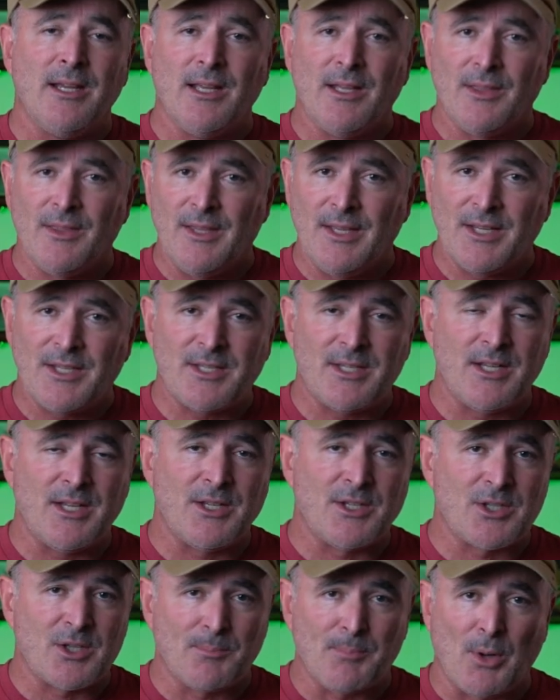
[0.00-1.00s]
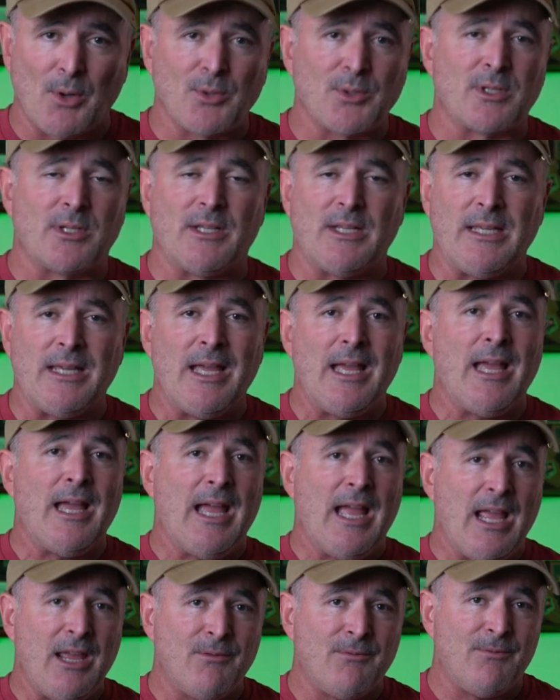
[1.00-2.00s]
this is supposedly
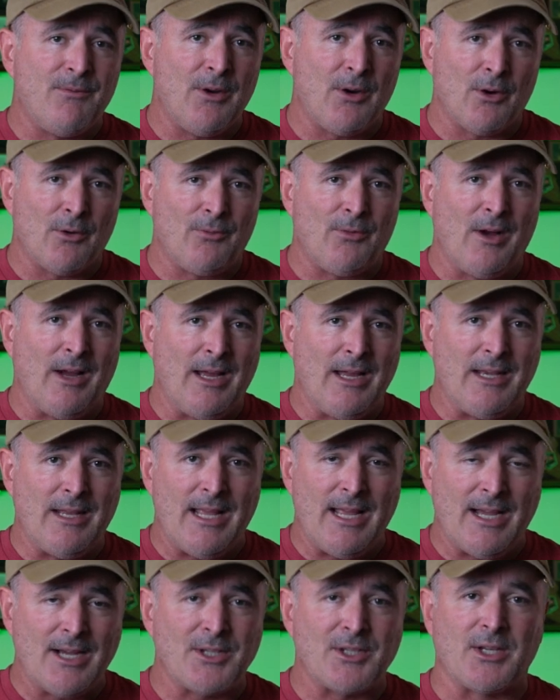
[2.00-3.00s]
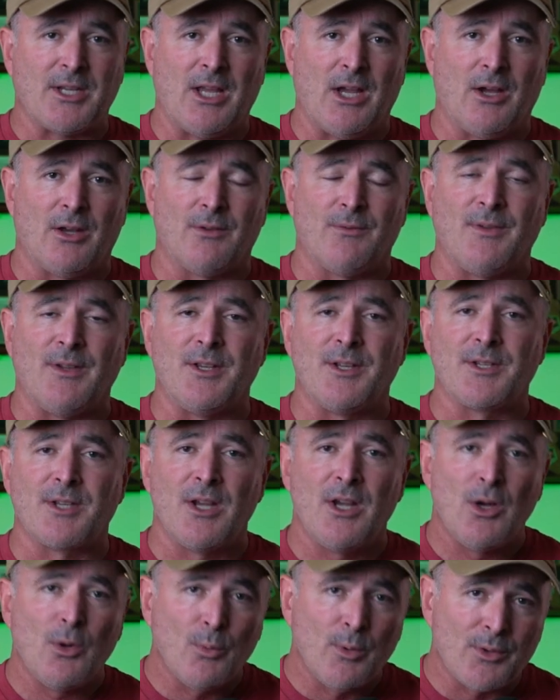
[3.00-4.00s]
a verified X account of his
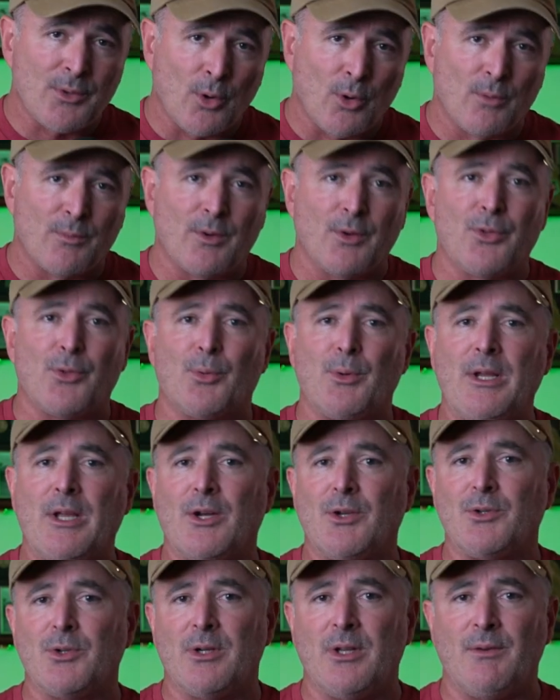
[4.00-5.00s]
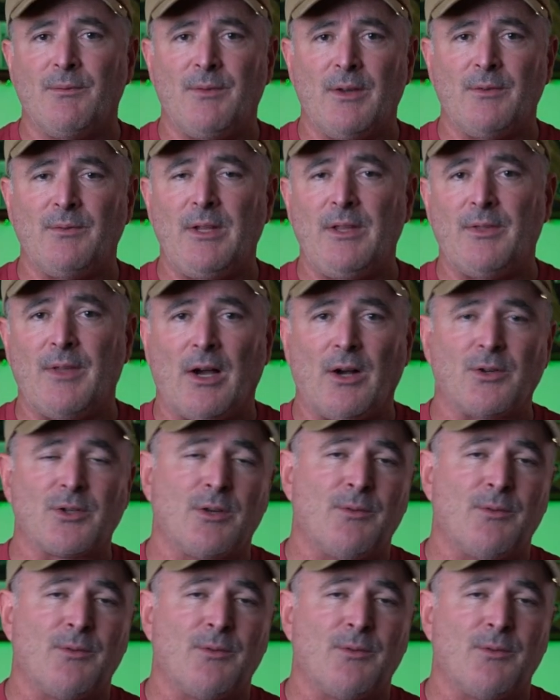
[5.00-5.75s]
with over 350,000